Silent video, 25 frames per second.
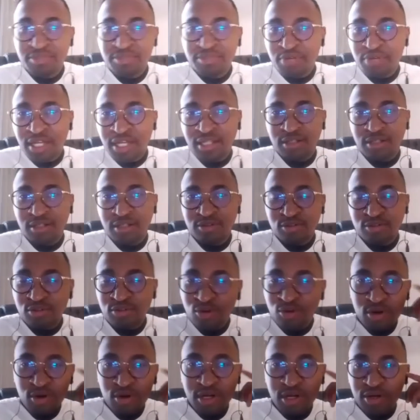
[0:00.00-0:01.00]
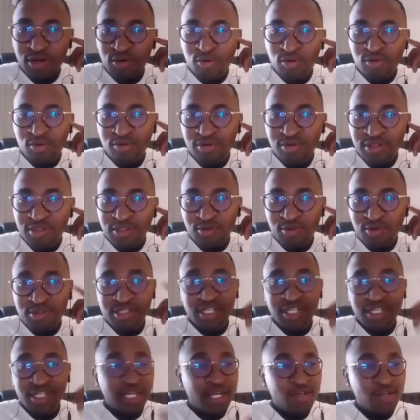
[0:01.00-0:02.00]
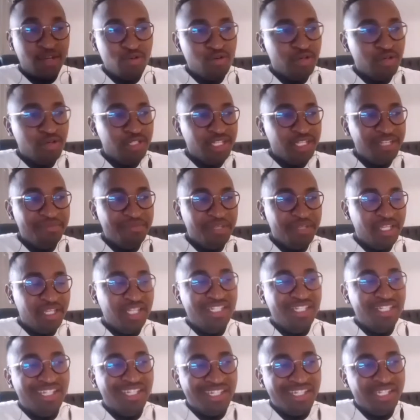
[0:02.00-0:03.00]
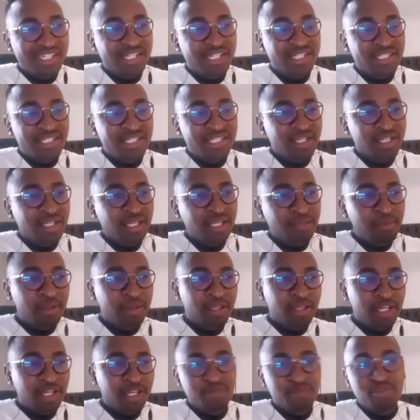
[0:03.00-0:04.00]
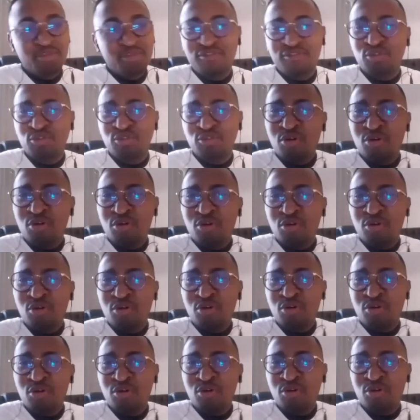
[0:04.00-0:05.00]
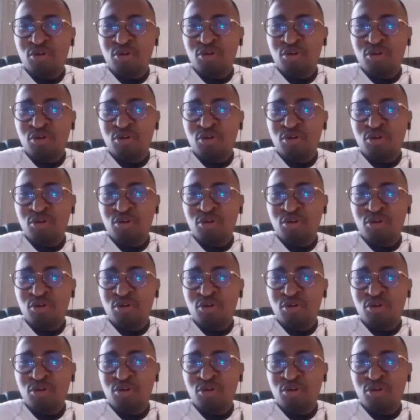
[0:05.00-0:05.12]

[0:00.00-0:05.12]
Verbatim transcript: Big Brother, not long ago. Mm, there was a mm, guy mm. who yesterday by the name of Norman.